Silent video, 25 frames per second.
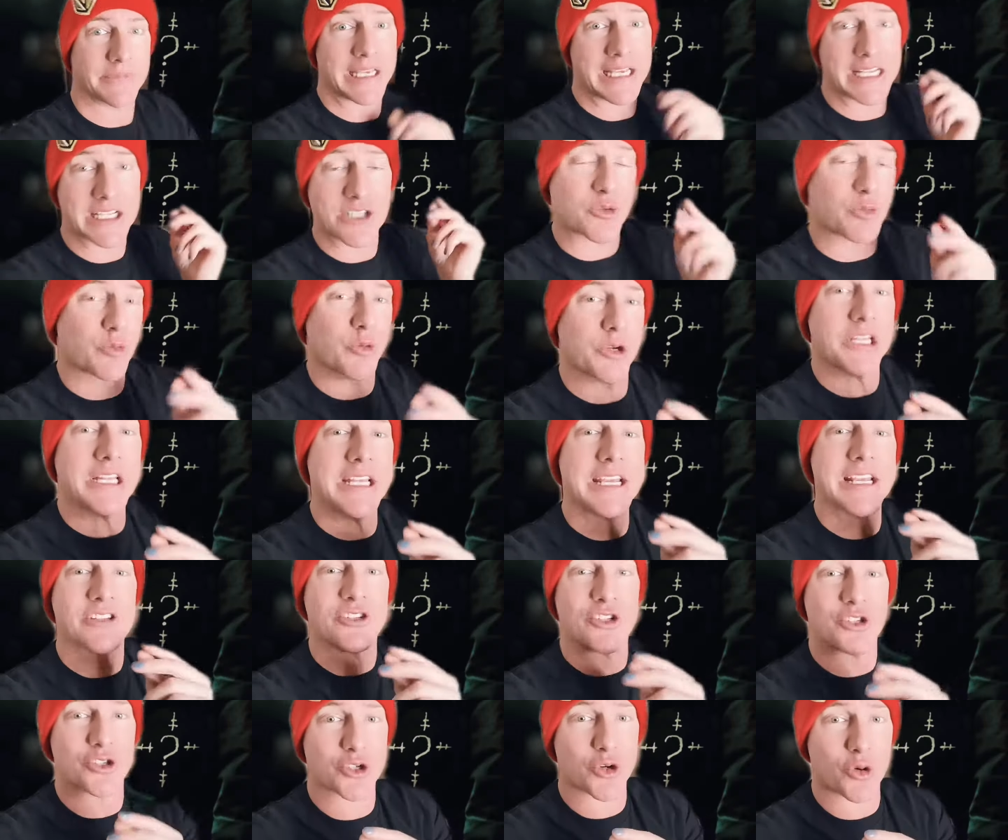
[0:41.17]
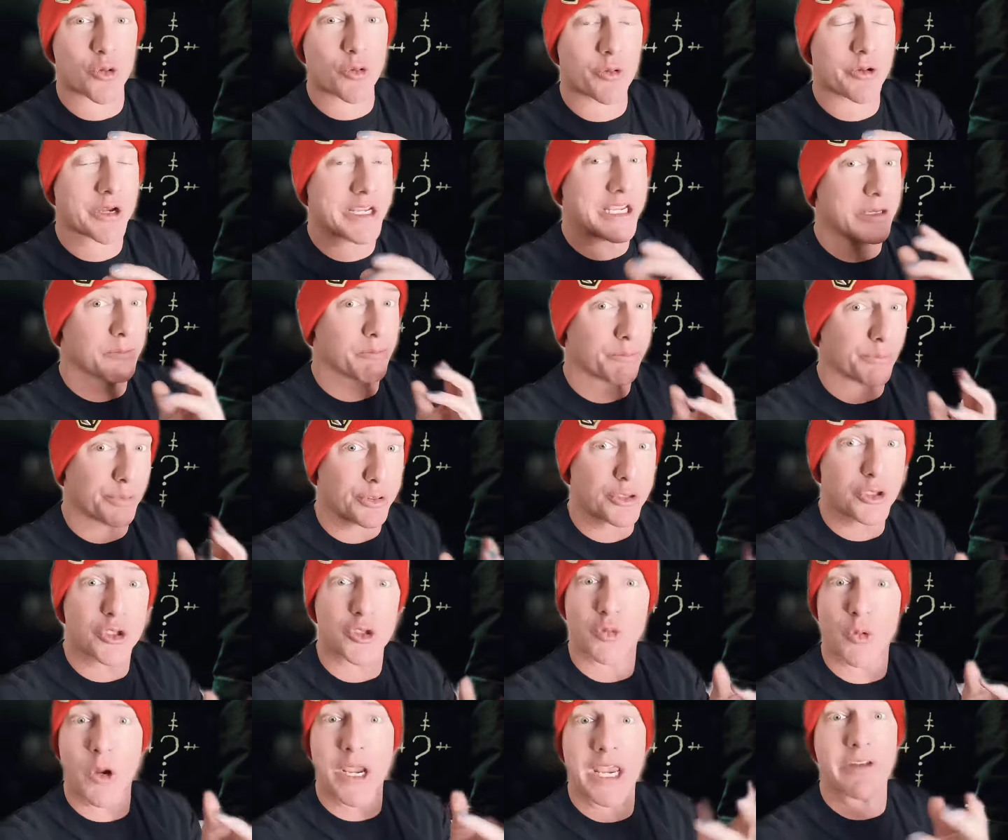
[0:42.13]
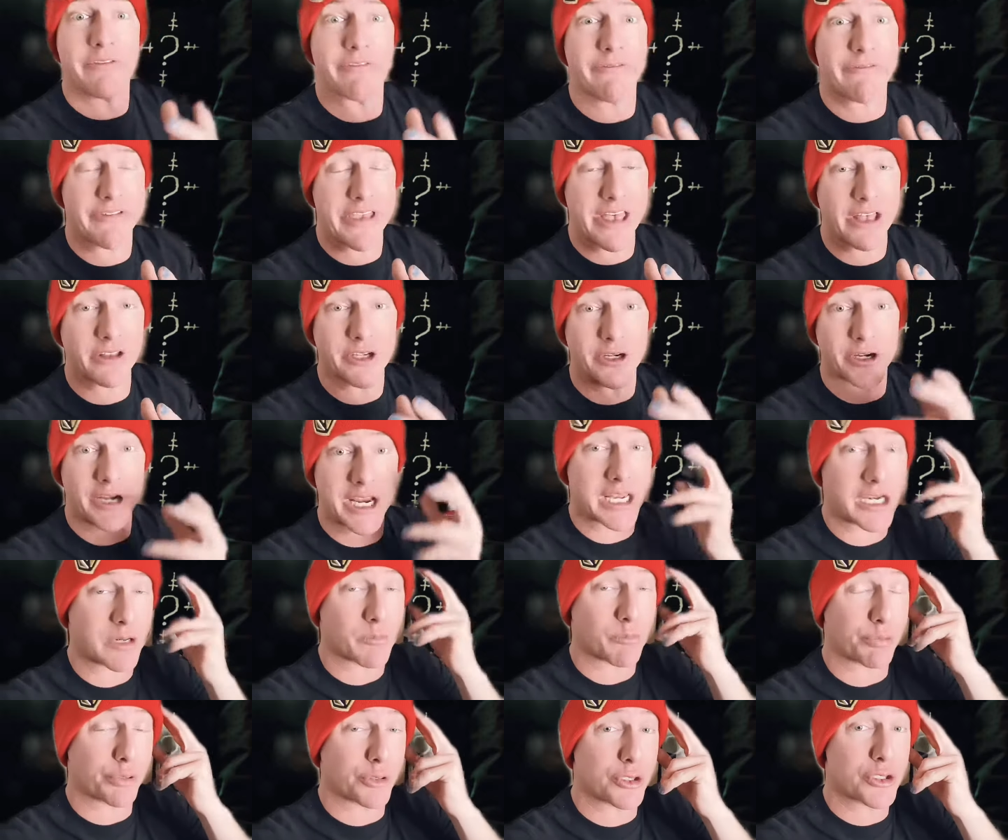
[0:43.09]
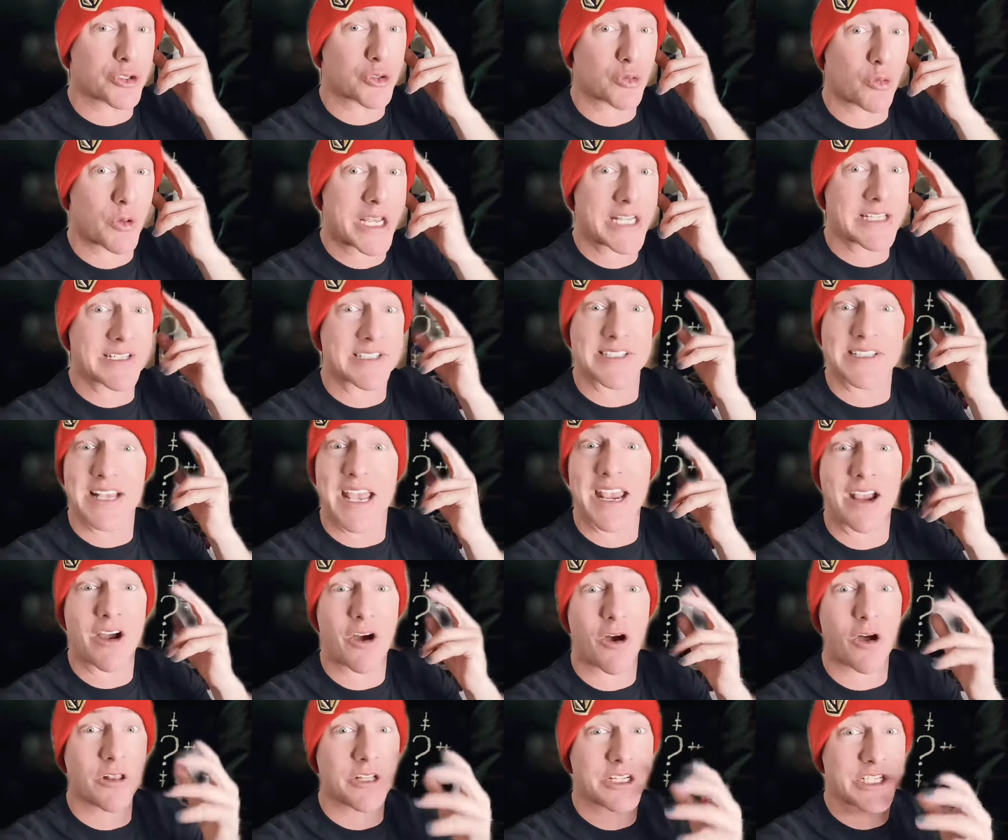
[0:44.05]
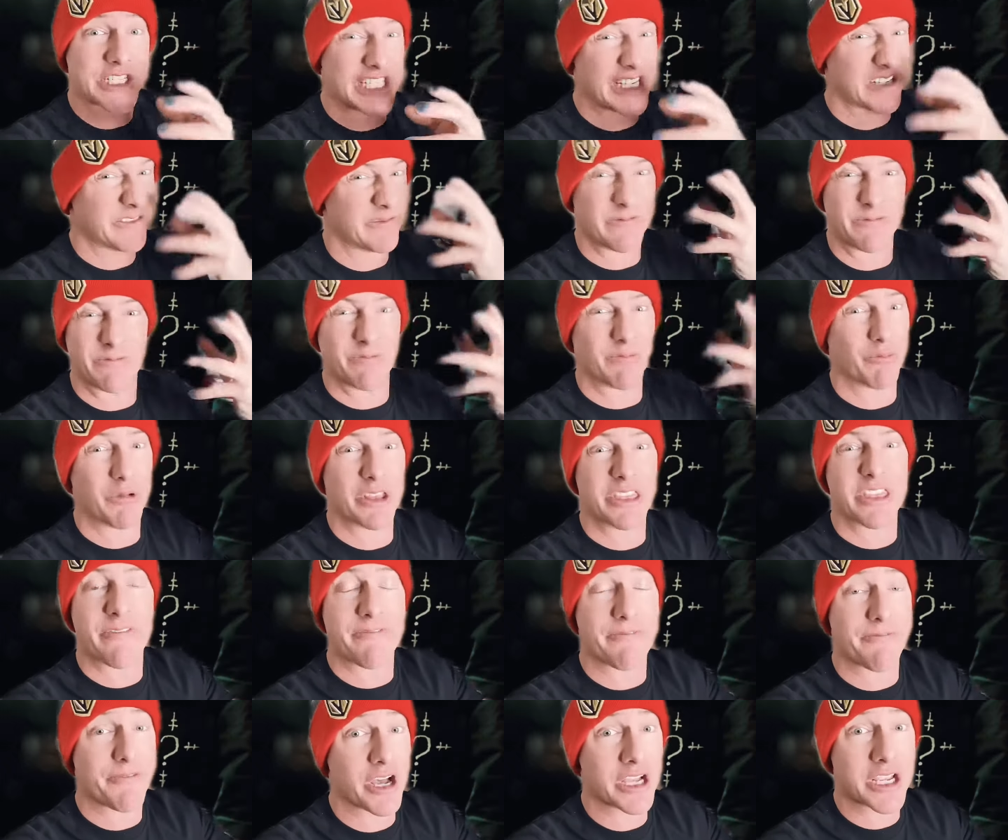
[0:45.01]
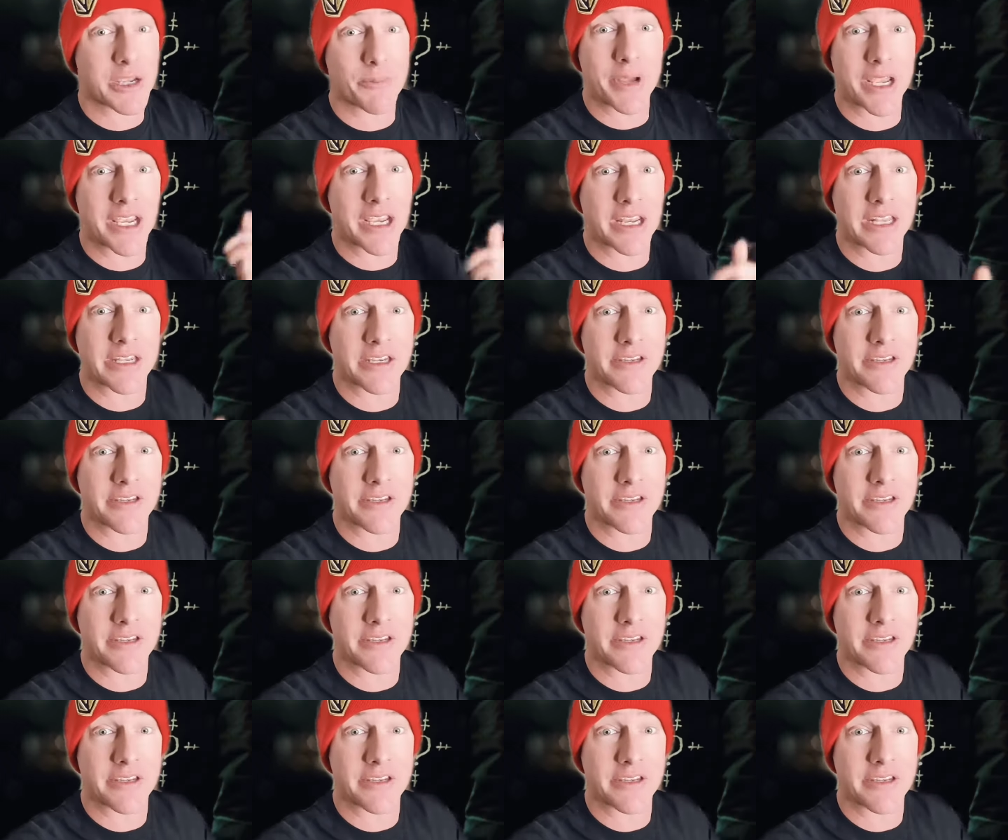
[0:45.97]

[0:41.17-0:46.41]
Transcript: It's really a story in Bruce Wayne's failure and in Bruce Wayne's psychology of what the fuck am I gonna